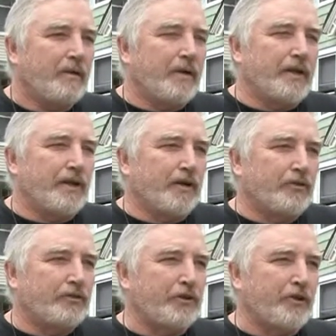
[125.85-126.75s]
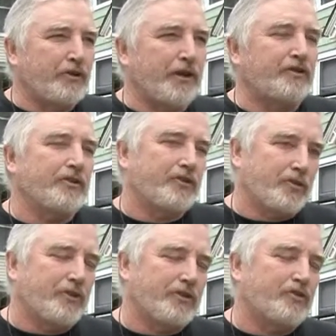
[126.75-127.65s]
When the overflow
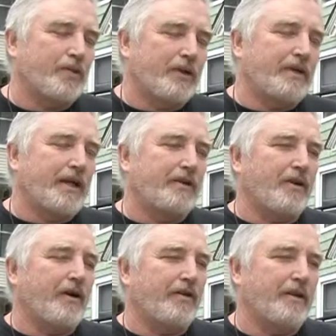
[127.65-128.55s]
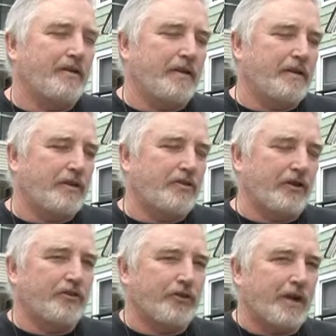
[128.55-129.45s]
shelters, which is what they call the
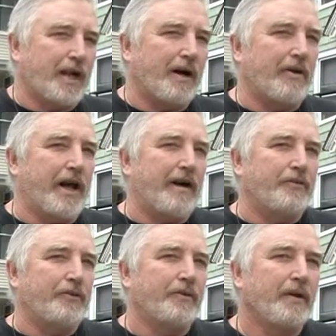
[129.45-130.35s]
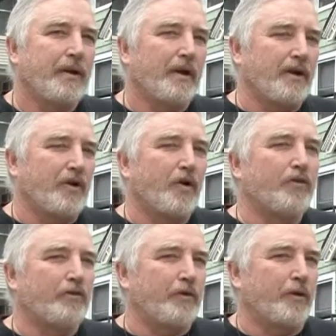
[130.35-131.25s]
shelter on Howard Avenue, an
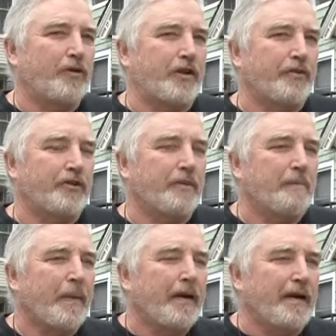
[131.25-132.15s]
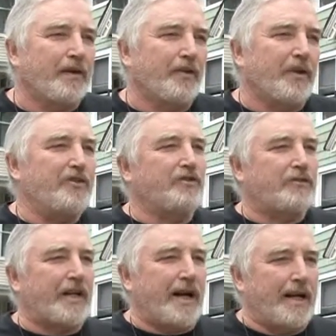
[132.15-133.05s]
overflow shelter. And the reason
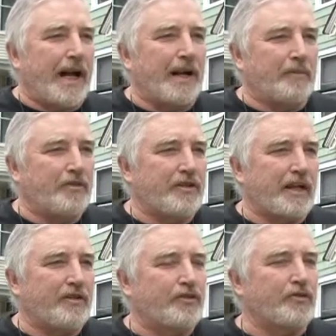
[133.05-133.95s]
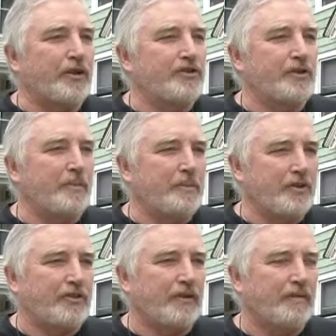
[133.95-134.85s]
for that name is that its original
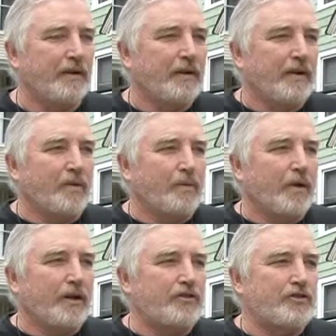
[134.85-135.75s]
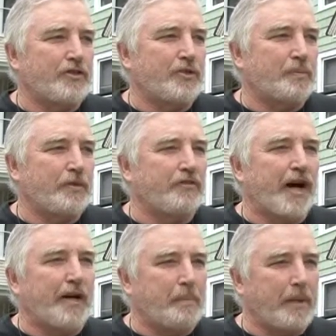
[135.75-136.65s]
mission was to
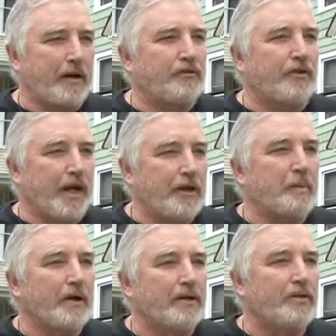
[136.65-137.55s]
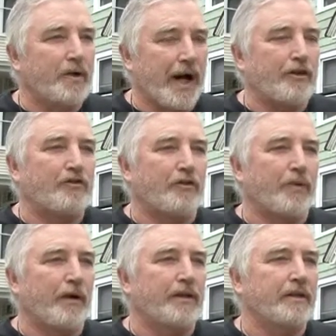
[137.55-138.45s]
provide a bed for anybody who asked
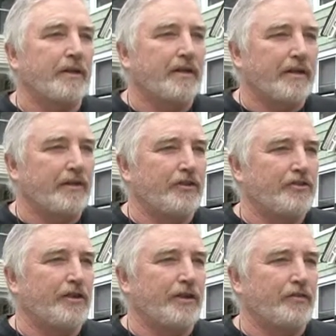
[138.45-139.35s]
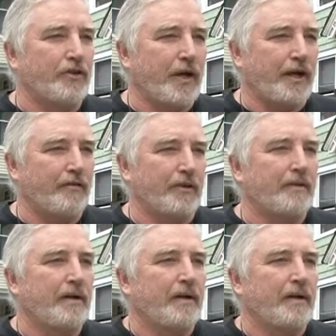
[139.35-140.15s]
for one in the city of New Haven.